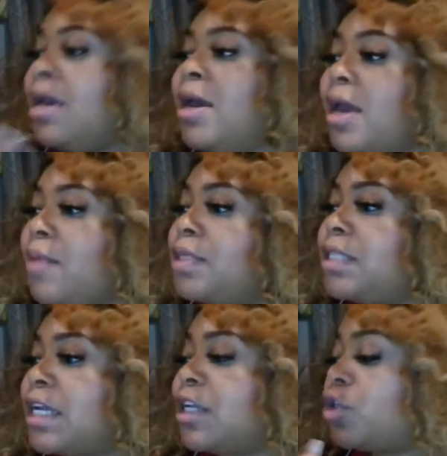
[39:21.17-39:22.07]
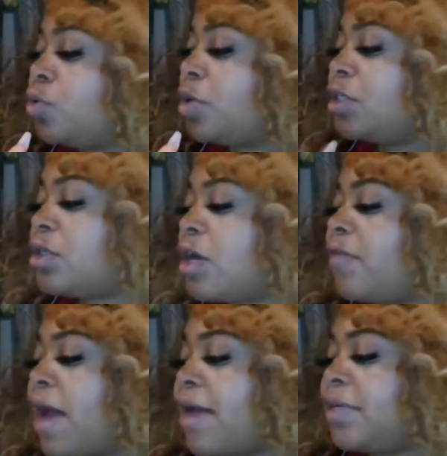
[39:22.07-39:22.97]
And we selling
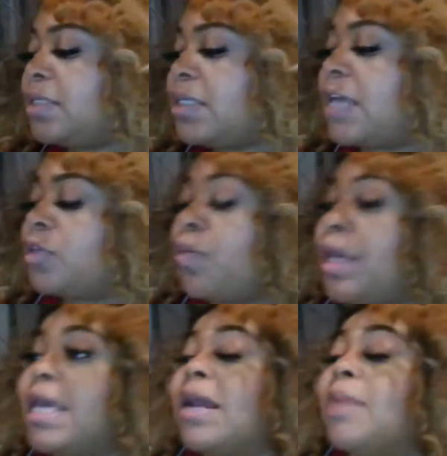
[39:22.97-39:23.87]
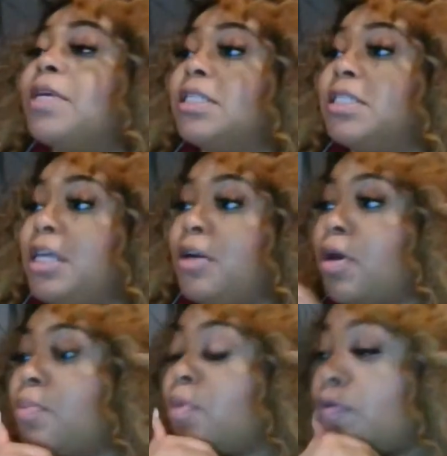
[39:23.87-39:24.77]
235 of these things a week. And I'm
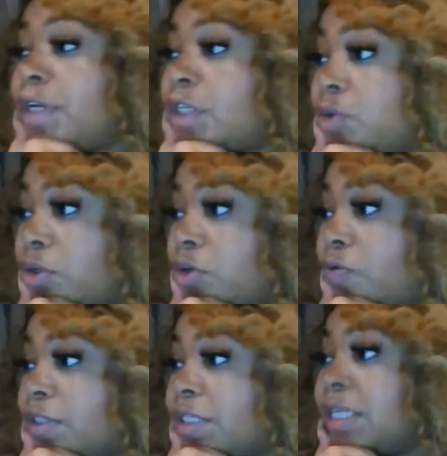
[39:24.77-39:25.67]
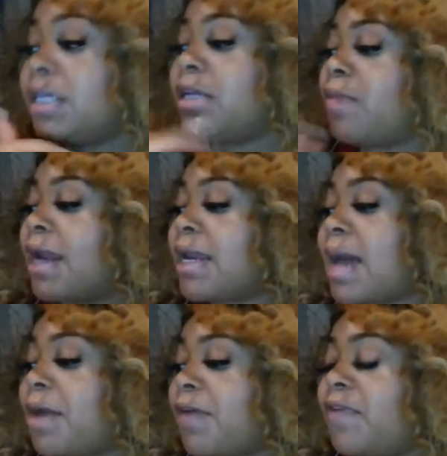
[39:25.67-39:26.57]
considering moving into a new facility. Right now,
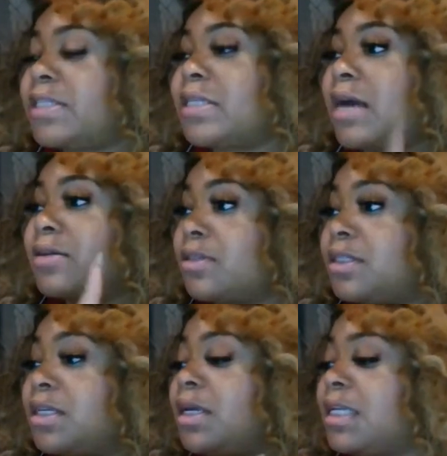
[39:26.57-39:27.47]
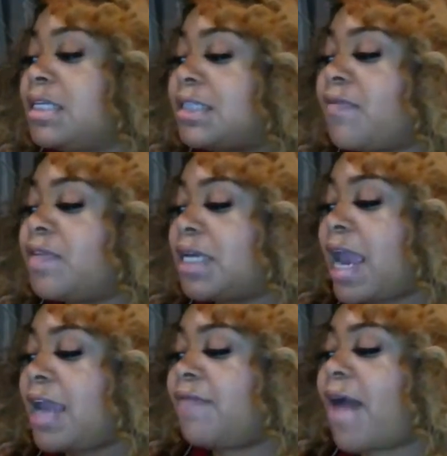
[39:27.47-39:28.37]
my fixed costs are still at the
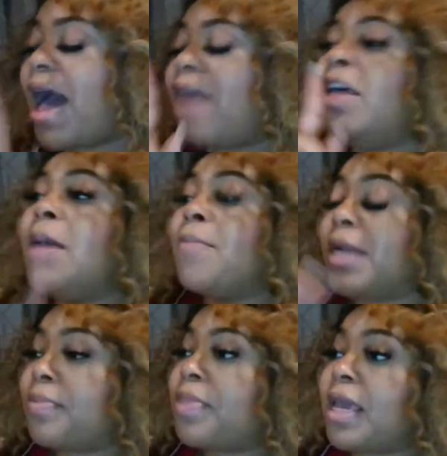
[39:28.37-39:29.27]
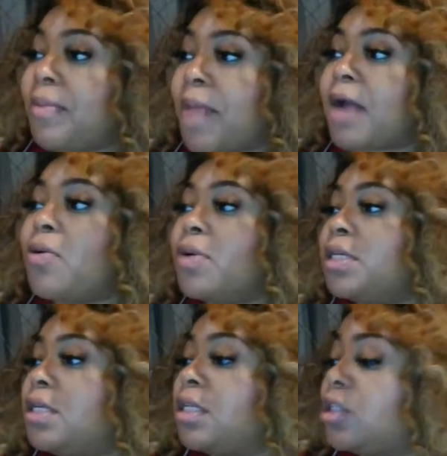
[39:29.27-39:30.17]
$17.85. But I'm thinking about going
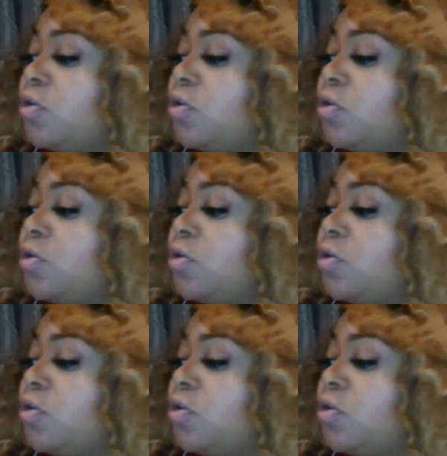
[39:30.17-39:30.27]
into this new